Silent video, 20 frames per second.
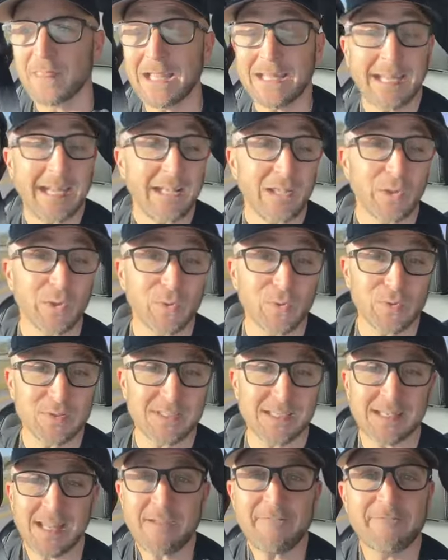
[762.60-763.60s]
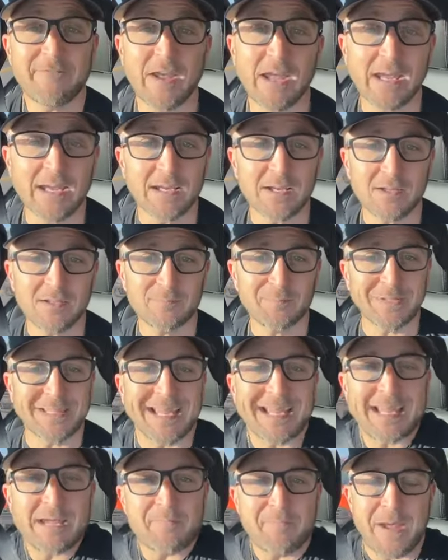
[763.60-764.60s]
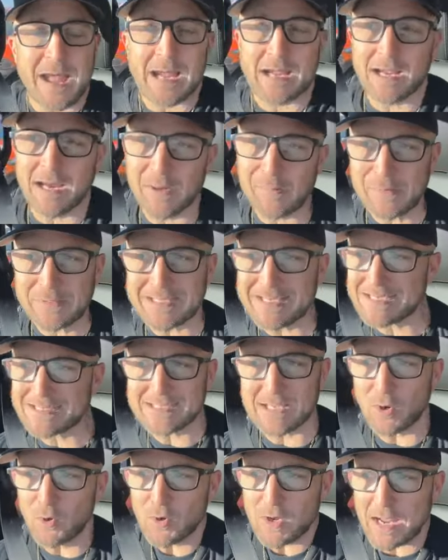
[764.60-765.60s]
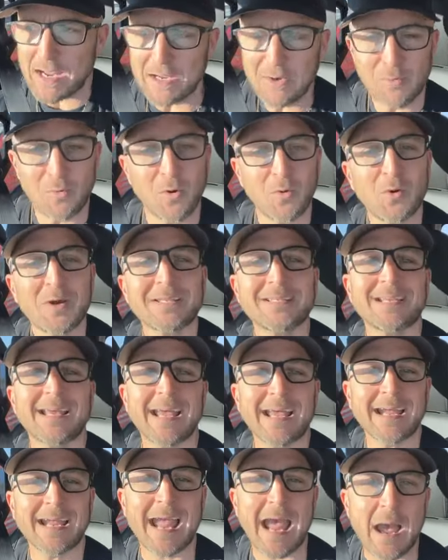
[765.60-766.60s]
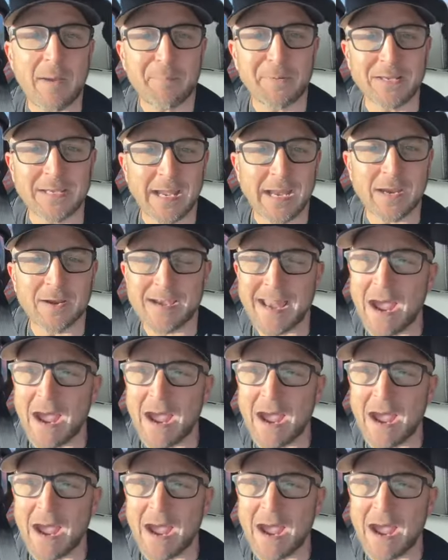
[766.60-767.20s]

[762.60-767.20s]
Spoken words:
And they lose and they fail, but they get back up and they say, okay, well, what the heck happened there?